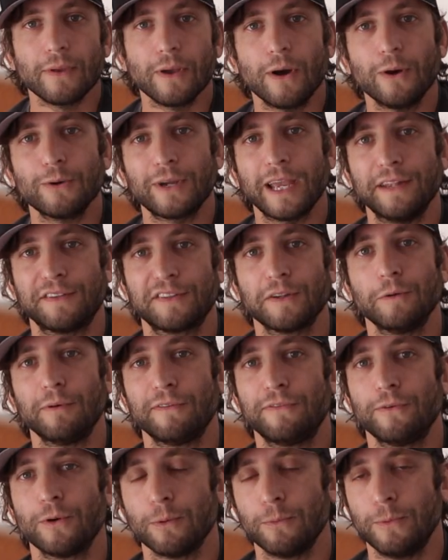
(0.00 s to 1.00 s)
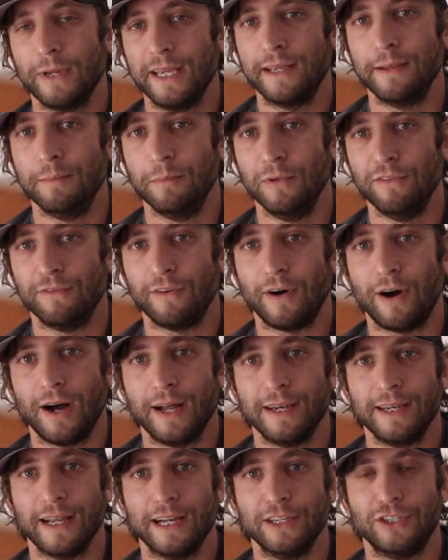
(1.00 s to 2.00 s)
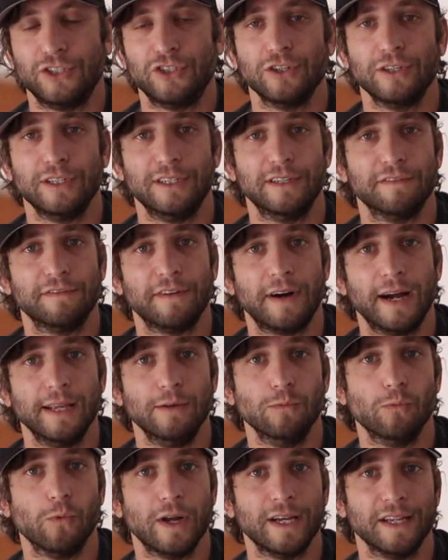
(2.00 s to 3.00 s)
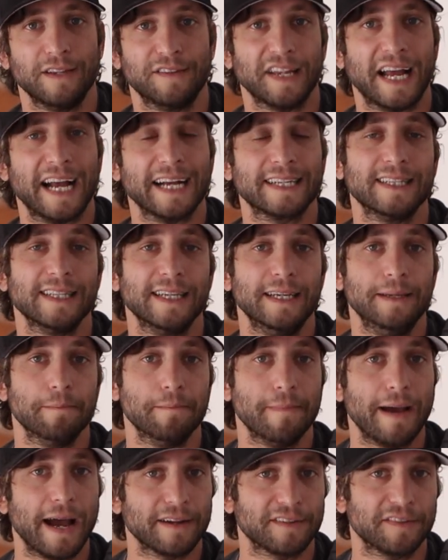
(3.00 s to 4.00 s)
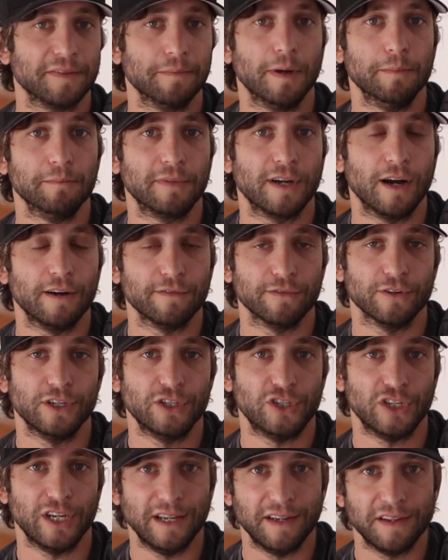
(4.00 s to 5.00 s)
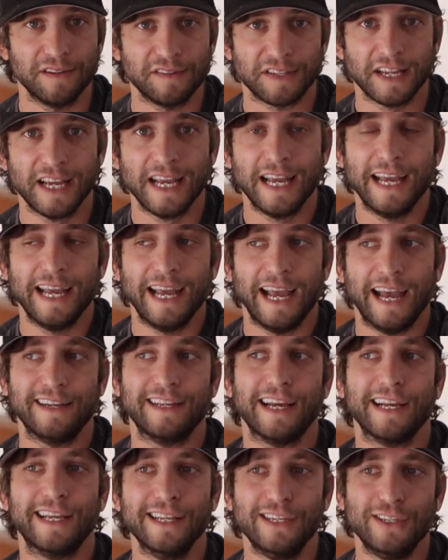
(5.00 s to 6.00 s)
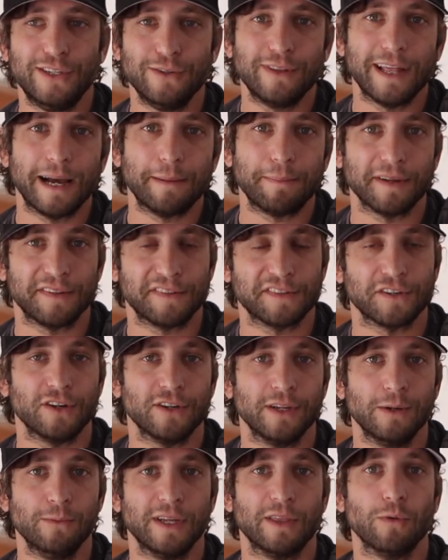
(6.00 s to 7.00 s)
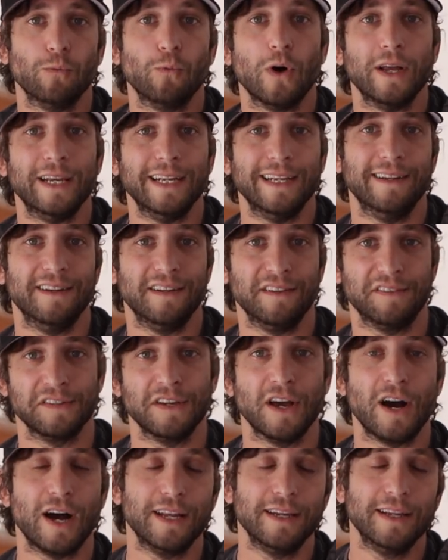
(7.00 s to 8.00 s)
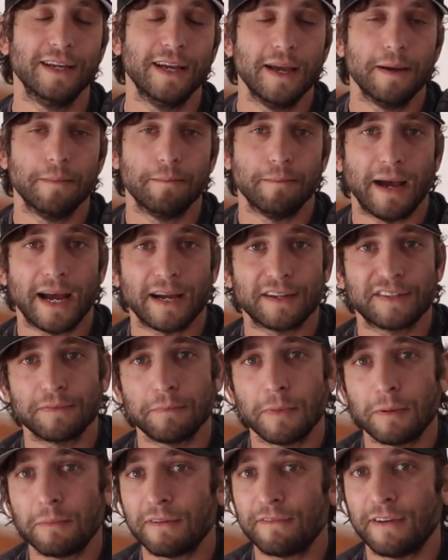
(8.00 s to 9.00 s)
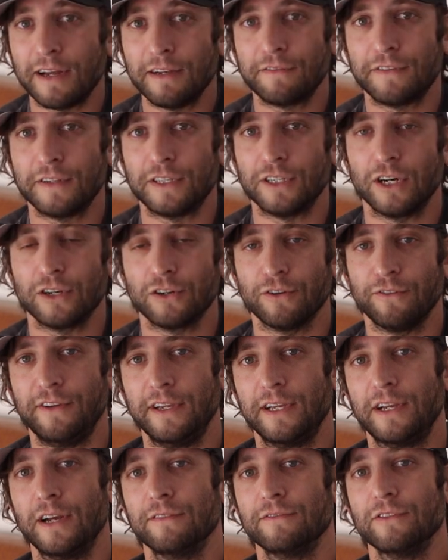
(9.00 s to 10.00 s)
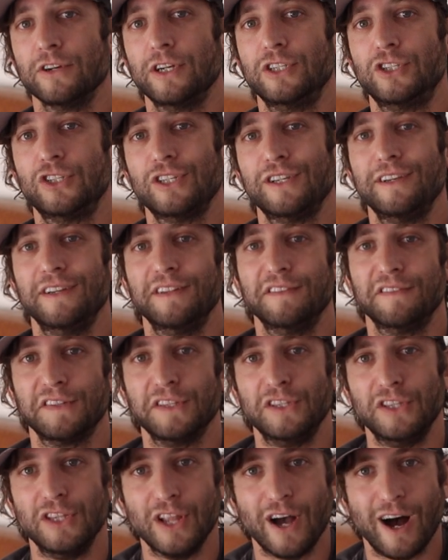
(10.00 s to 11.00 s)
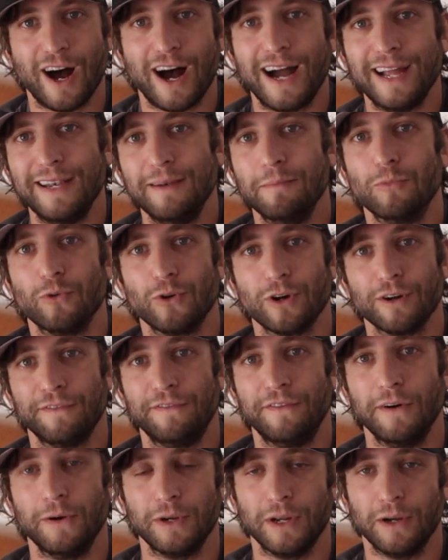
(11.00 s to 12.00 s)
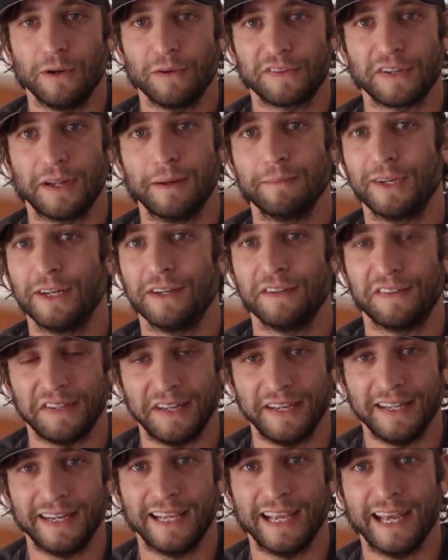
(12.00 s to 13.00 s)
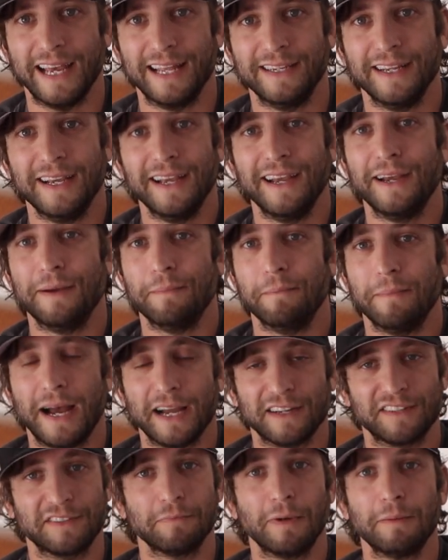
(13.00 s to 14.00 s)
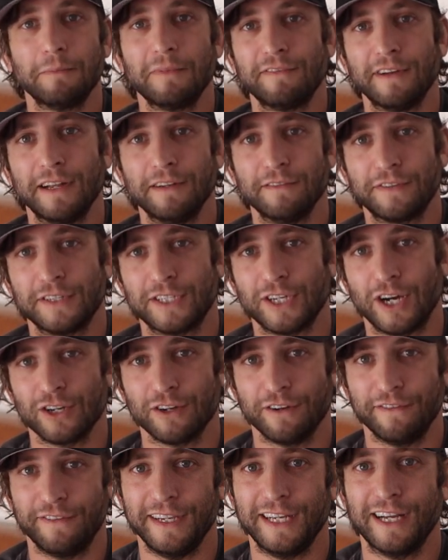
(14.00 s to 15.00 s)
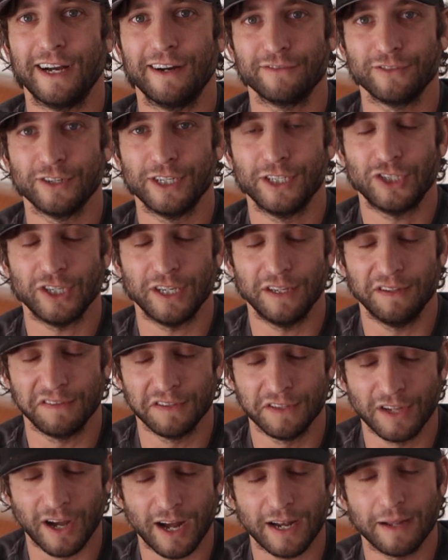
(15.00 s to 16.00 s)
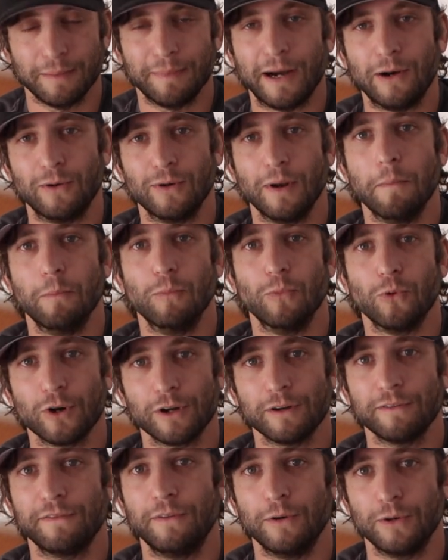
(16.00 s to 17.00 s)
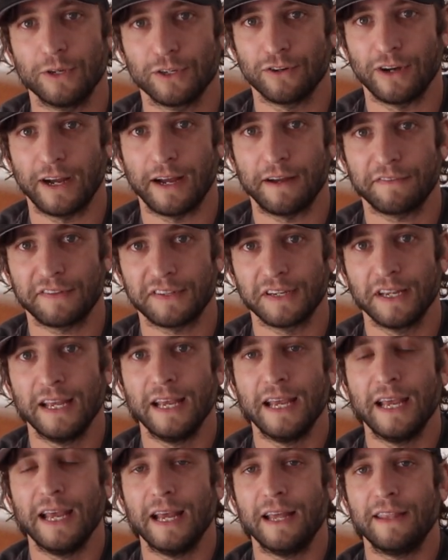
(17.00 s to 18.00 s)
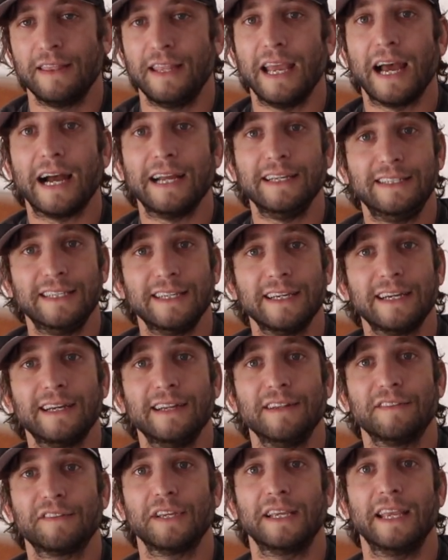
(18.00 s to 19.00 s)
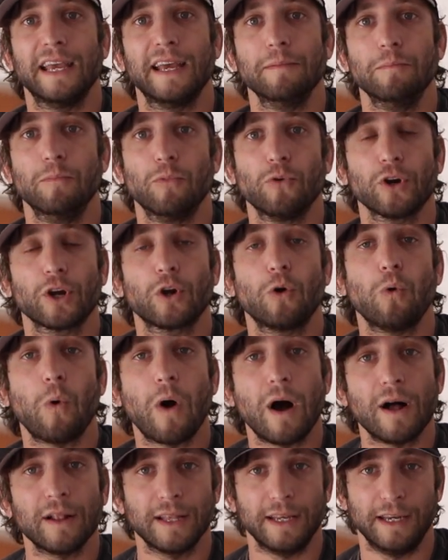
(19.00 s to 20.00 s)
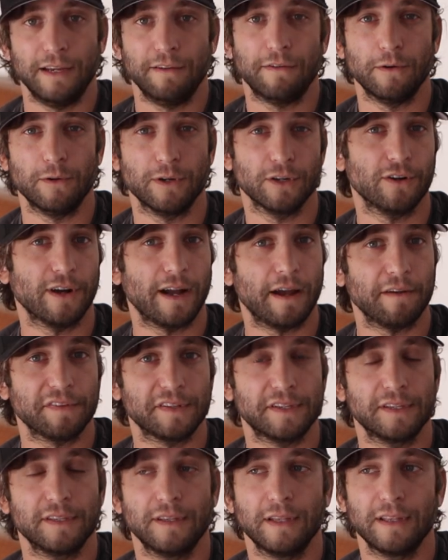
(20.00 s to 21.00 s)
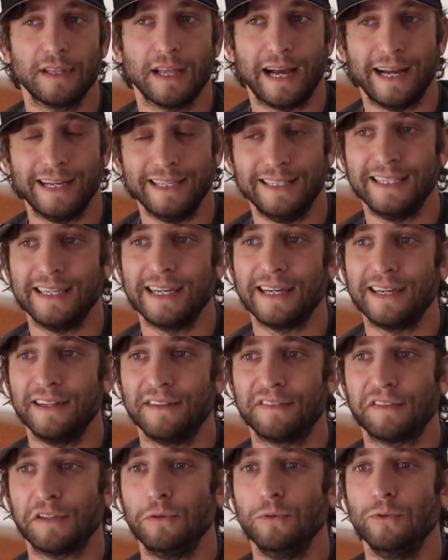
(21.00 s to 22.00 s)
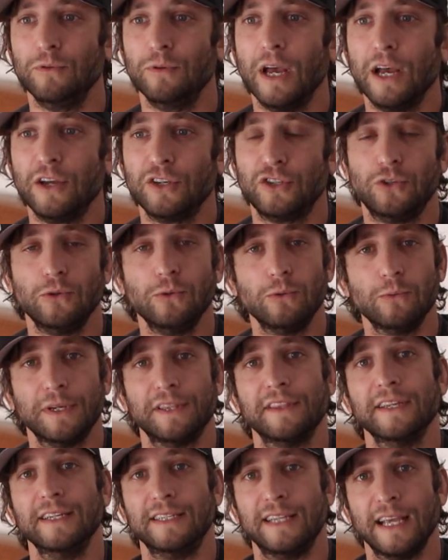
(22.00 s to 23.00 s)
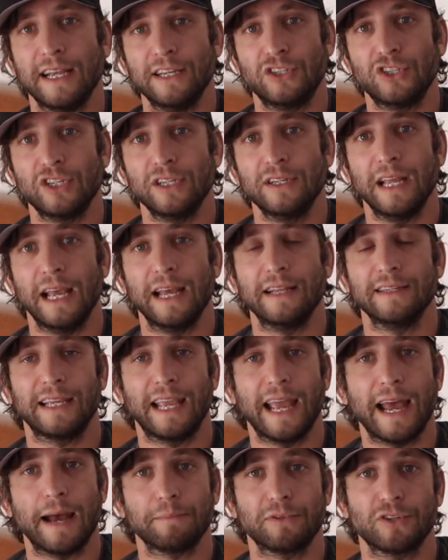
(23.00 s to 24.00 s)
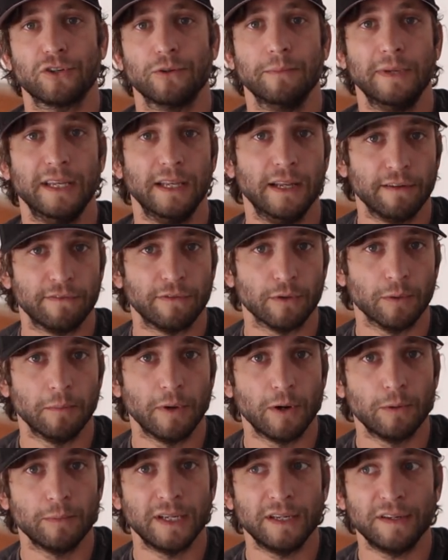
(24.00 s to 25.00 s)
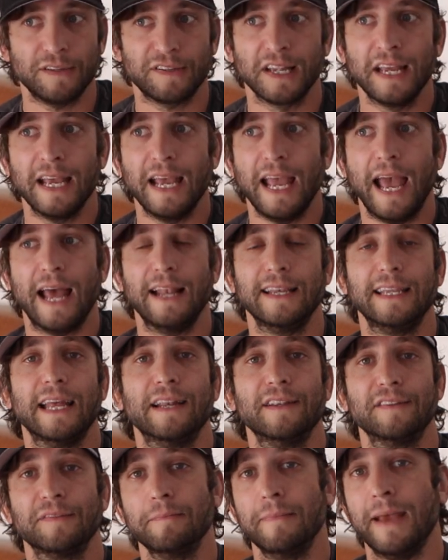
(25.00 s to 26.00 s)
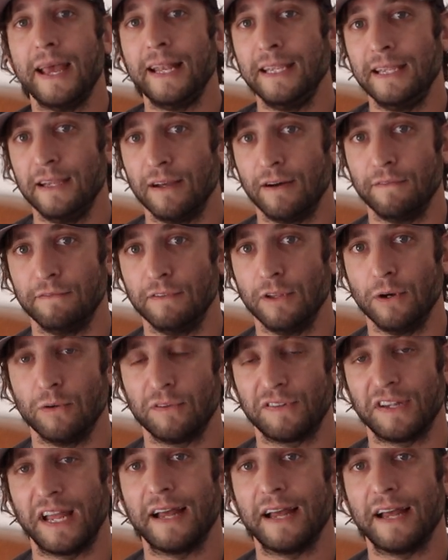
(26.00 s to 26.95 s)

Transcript: Okay, so before we can move on, I should define what exactly maximum coverage is, and I can do that by starting with what it is not. Maximum event photography coverage is not more photos. I'm gonna say it again, maximum event photography coverage is not about more photographs. The idea is to get more quality photographs. The idea is to shoot with intention and capture meaningful moments and get as many of those